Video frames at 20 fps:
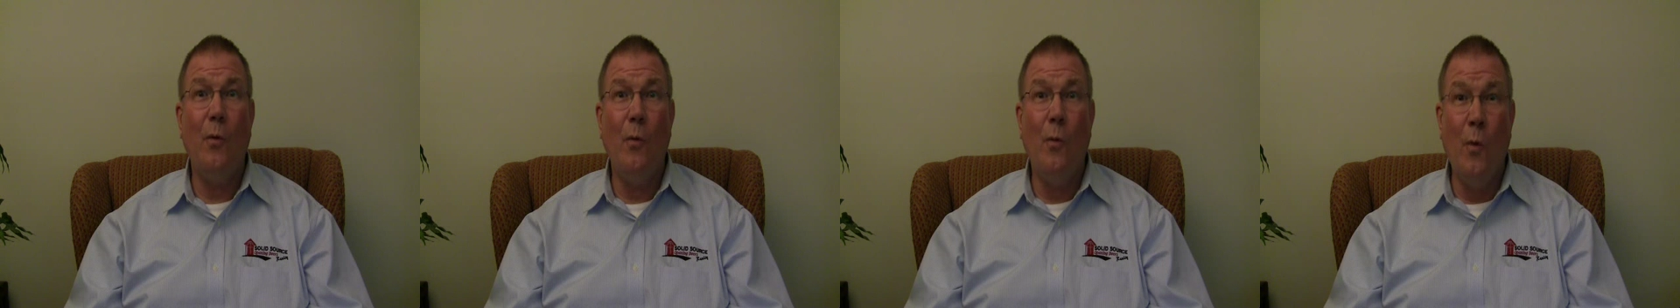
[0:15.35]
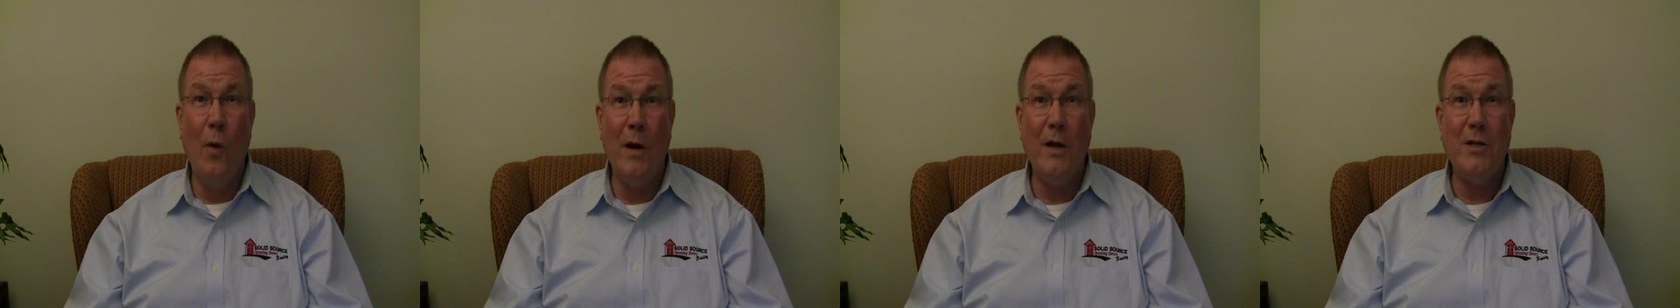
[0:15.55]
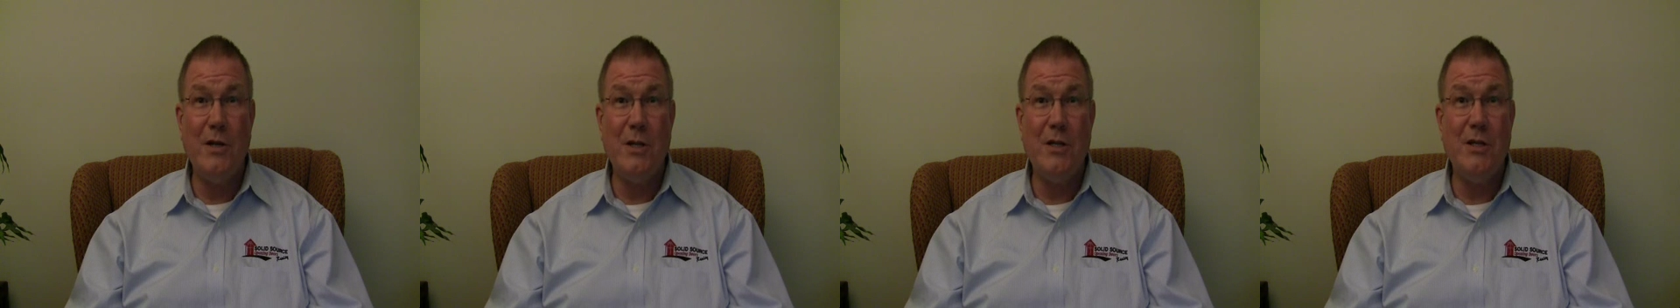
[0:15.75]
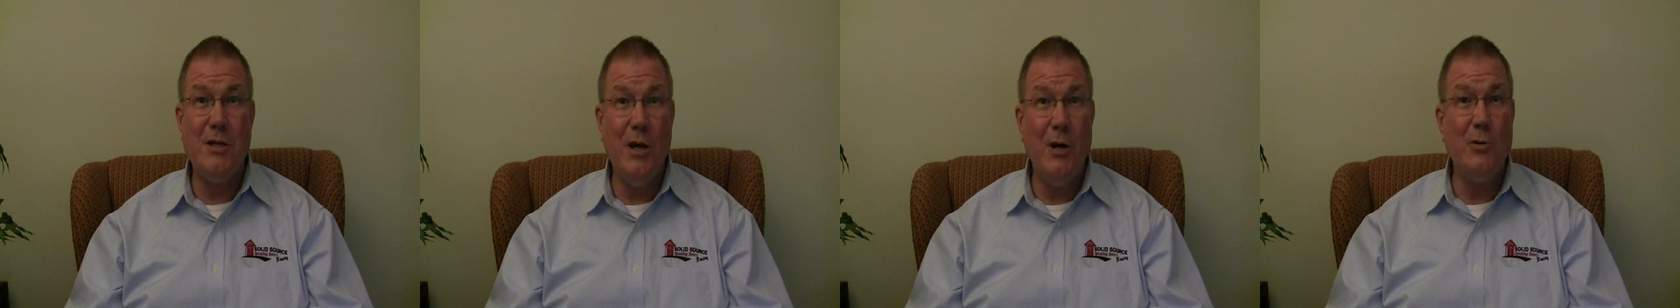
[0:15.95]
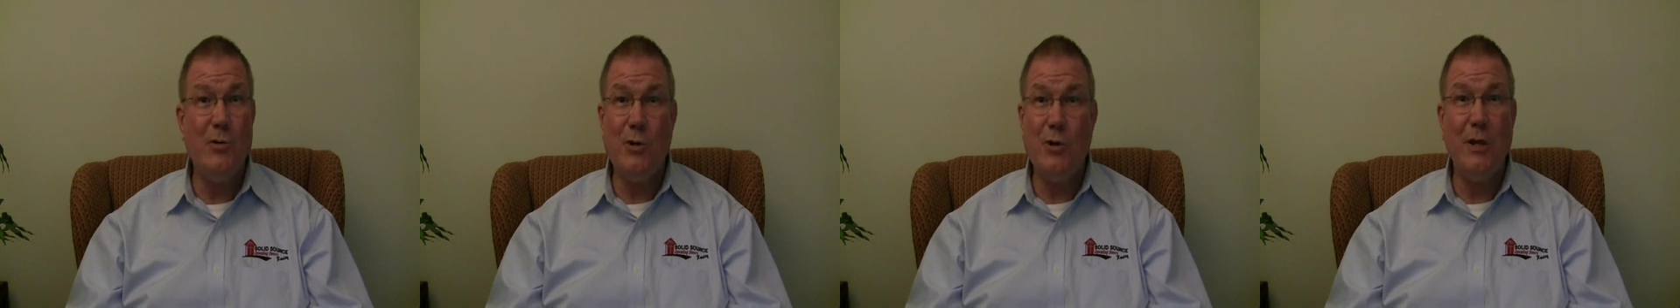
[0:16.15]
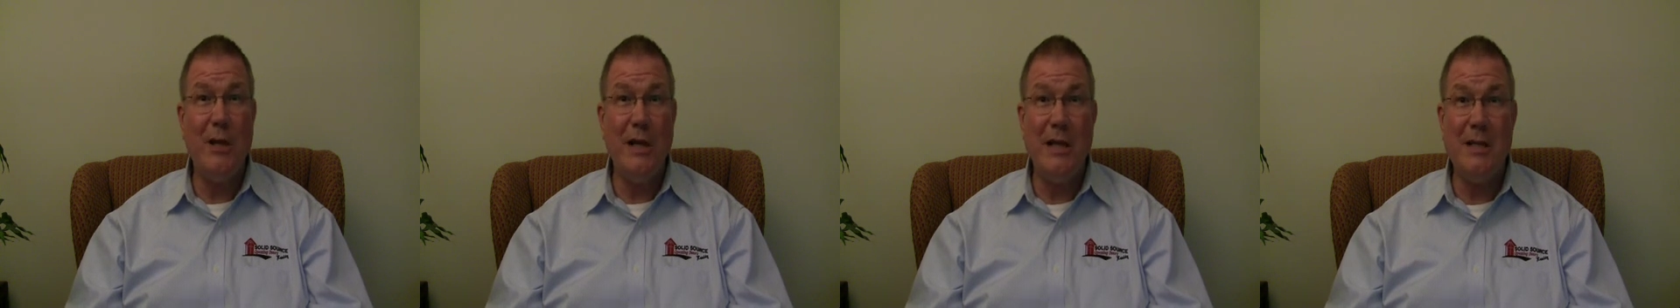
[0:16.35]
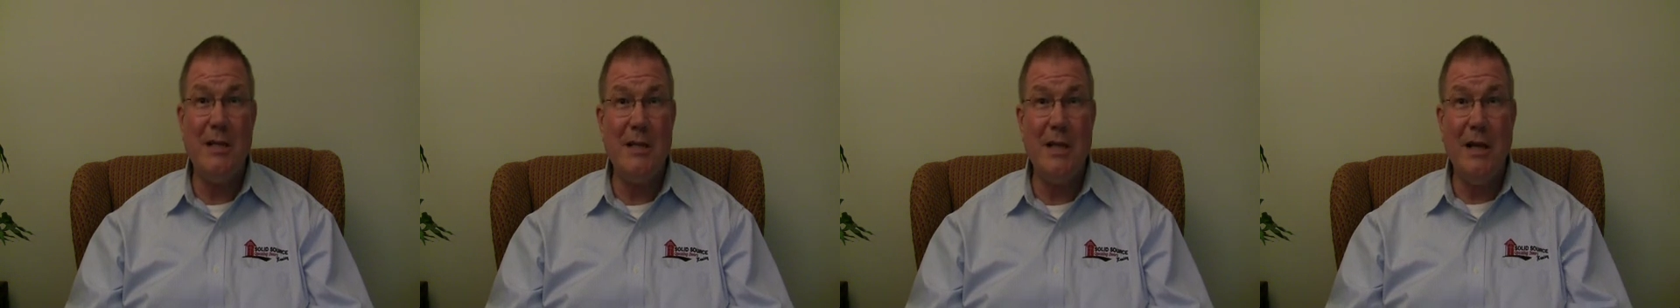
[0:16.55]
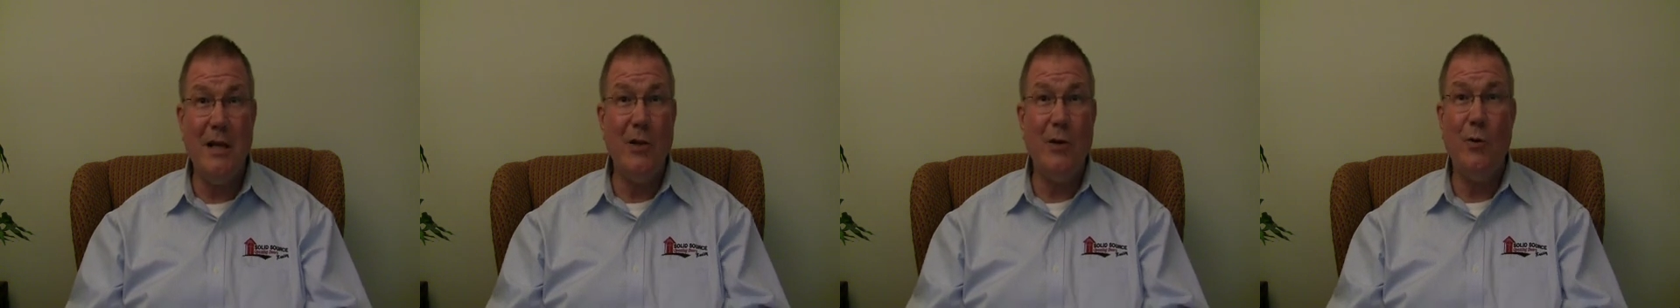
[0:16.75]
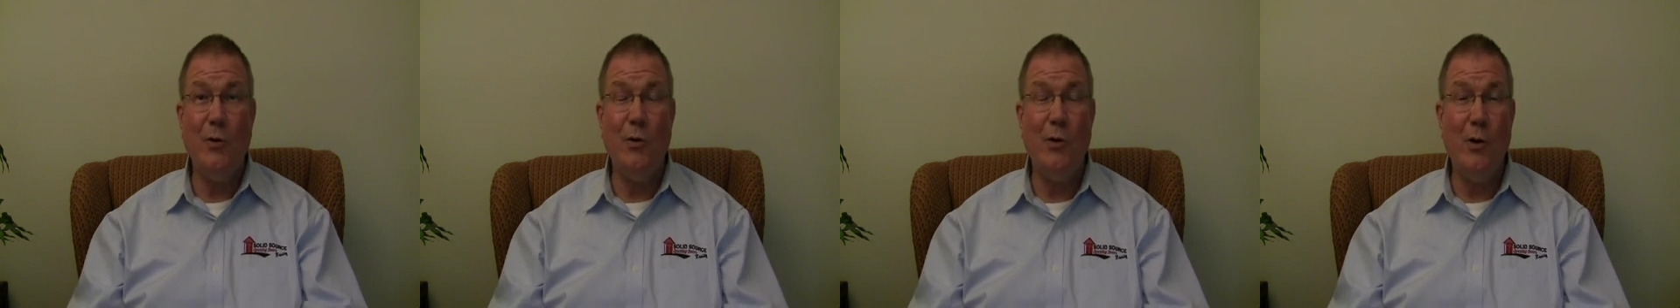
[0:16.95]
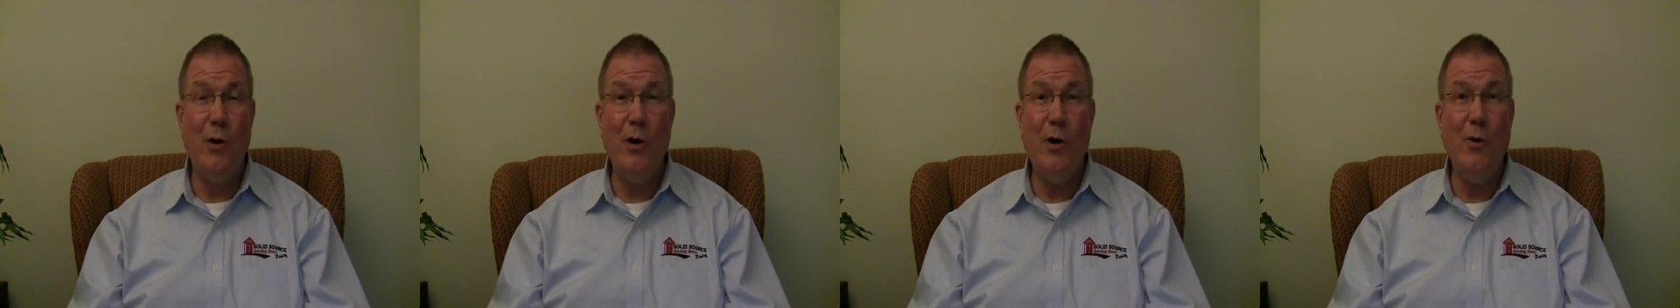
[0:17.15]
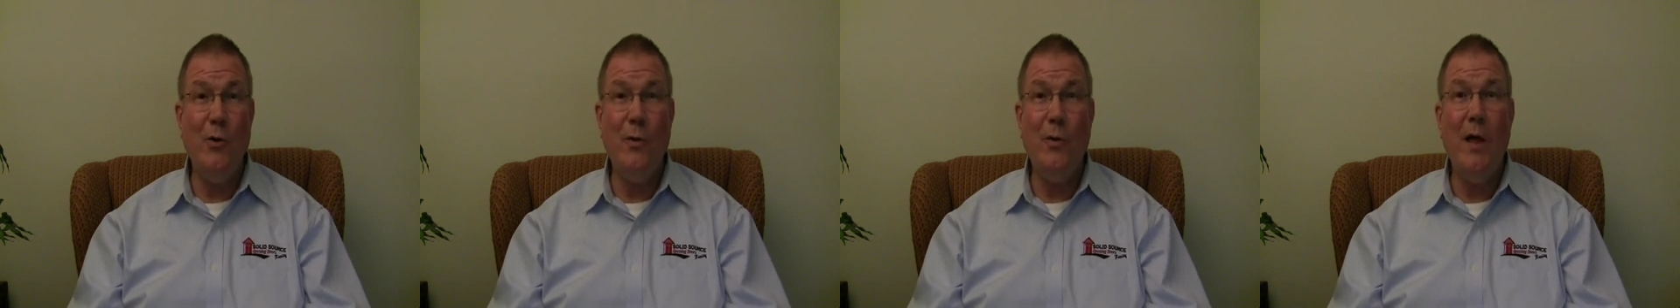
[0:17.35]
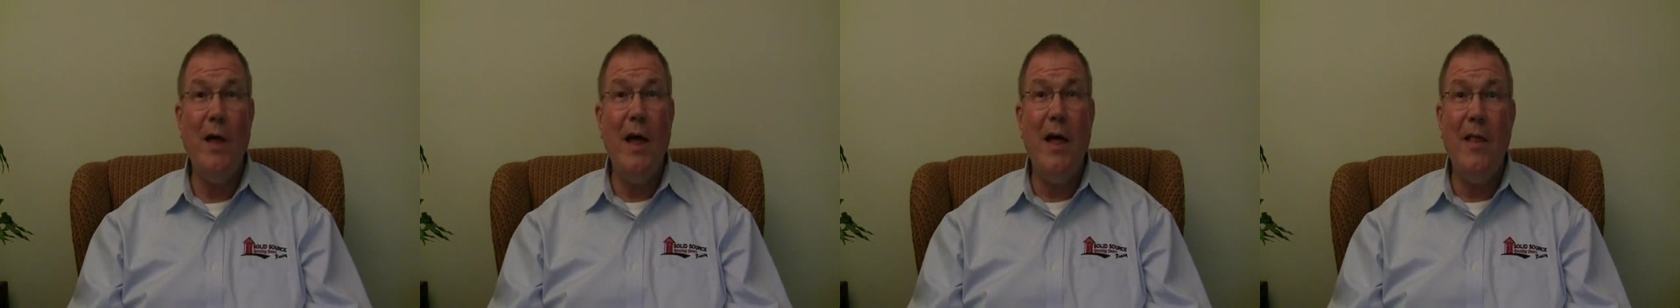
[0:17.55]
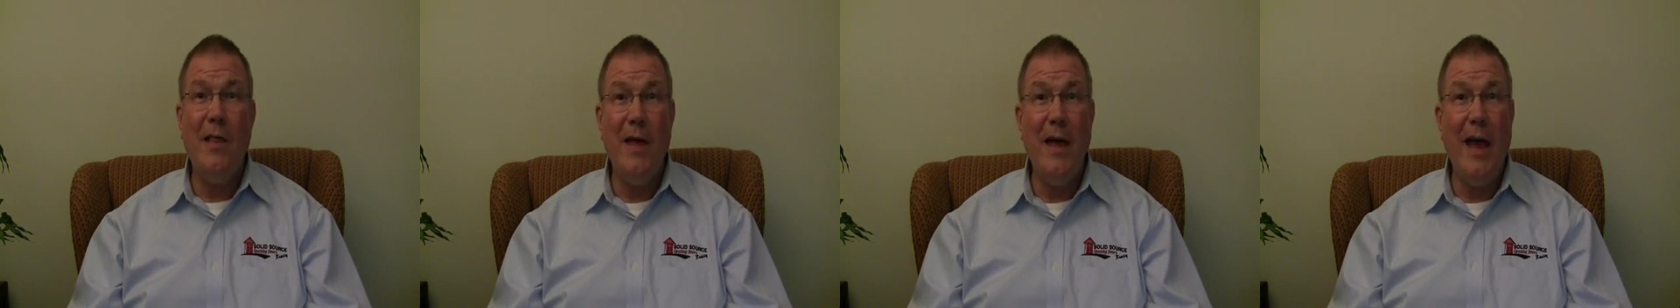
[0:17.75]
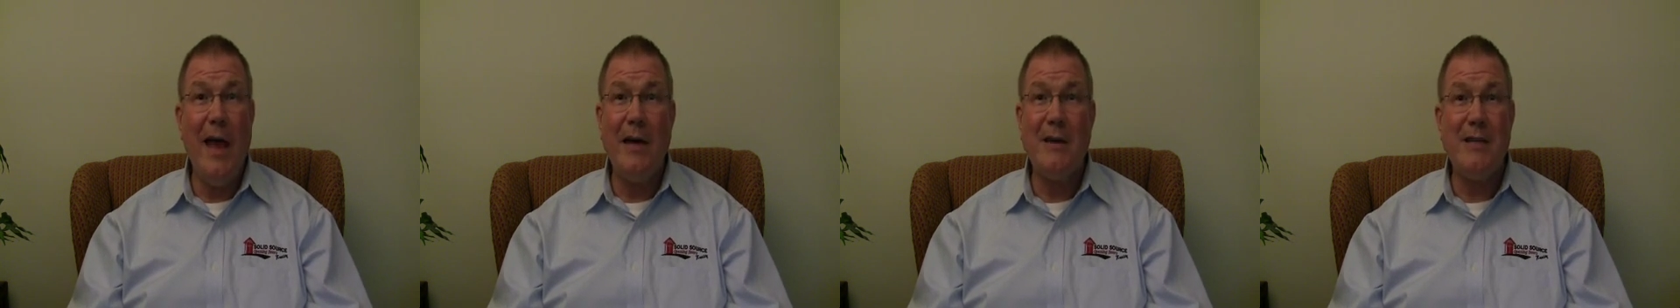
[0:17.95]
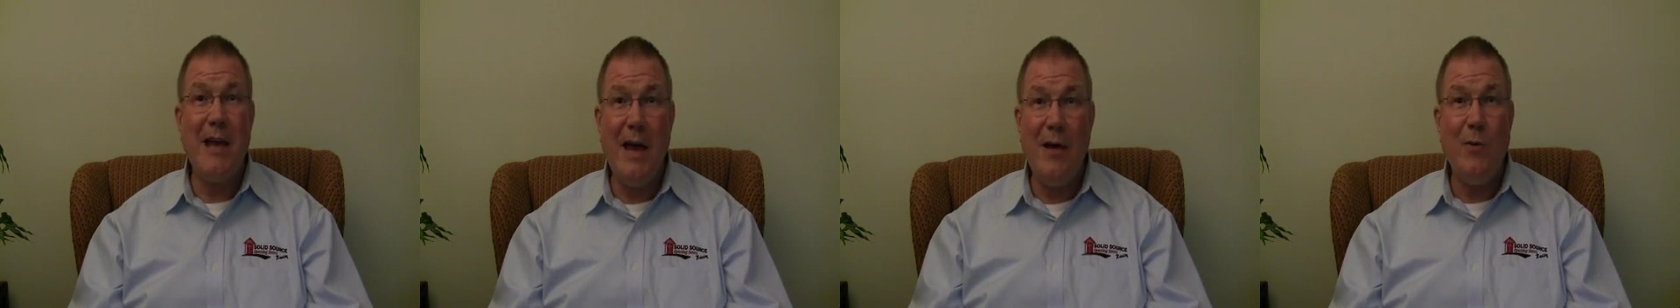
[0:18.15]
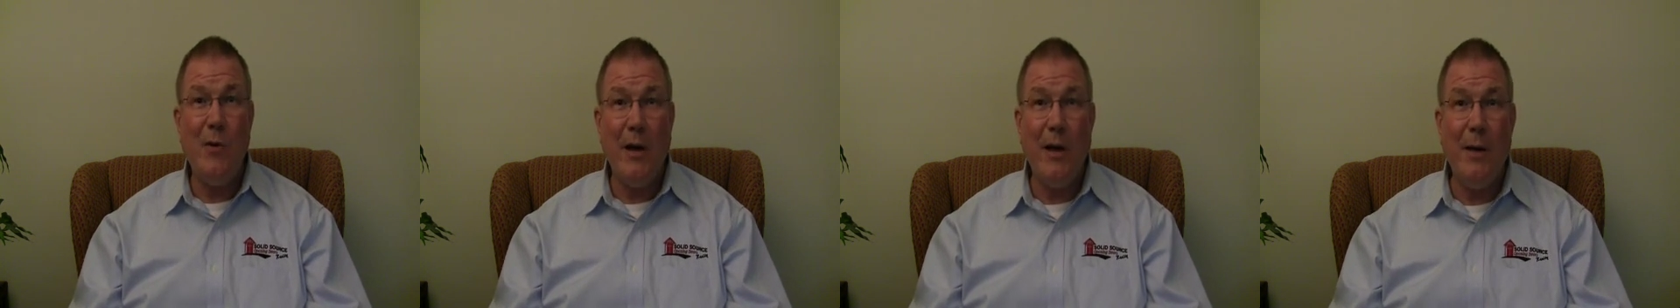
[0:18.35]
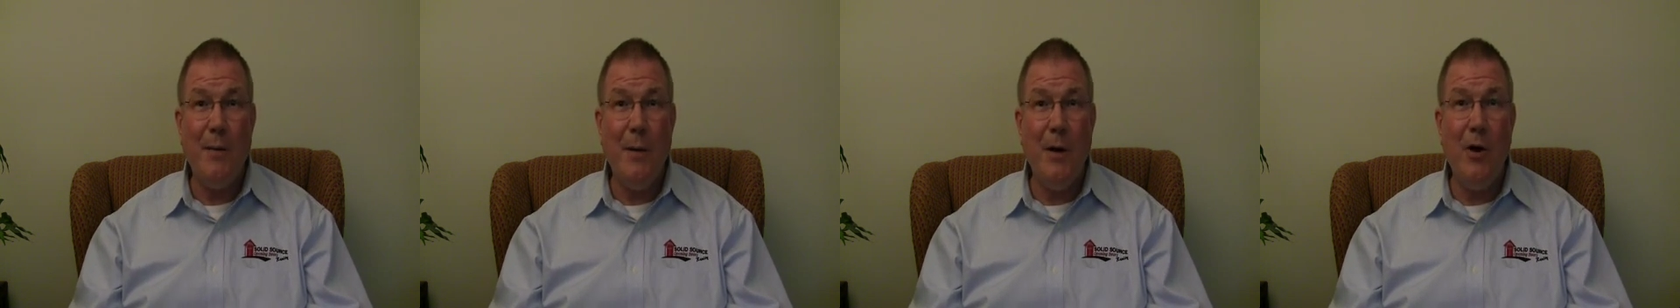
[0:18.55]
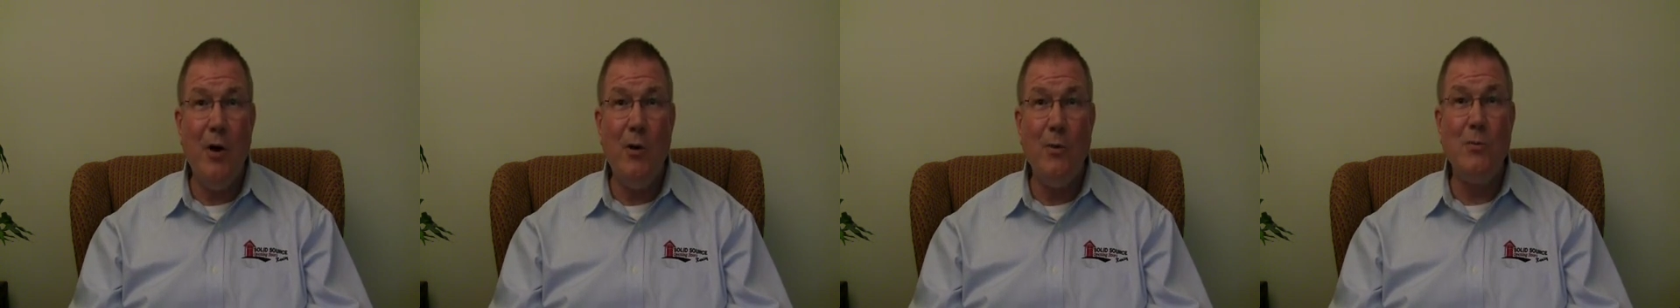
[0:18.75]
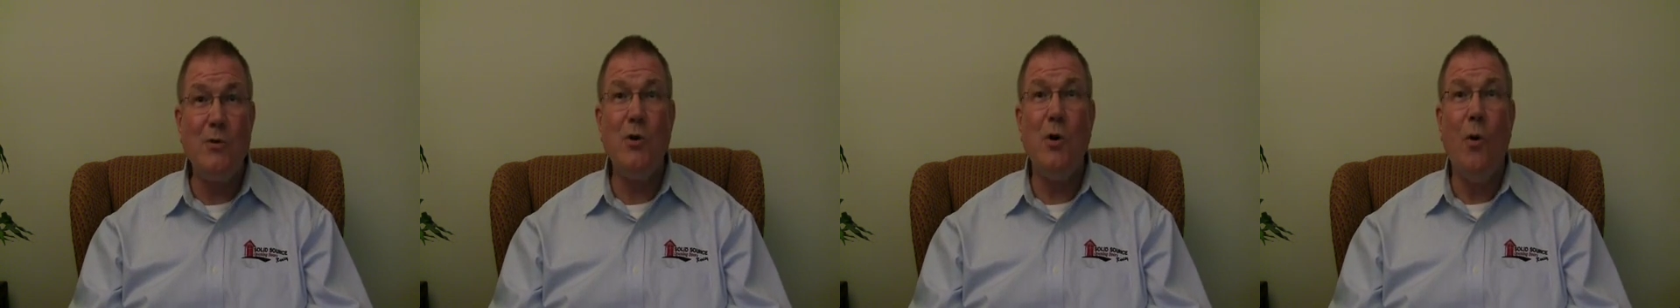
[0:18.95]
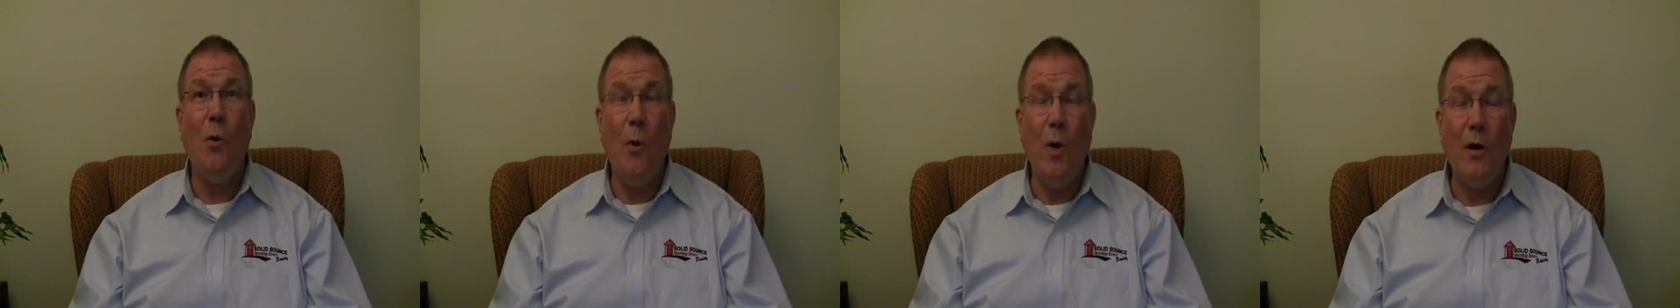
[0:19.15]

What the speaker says: want to just know so they can sell it on their own, they ask, how do I get my home sold?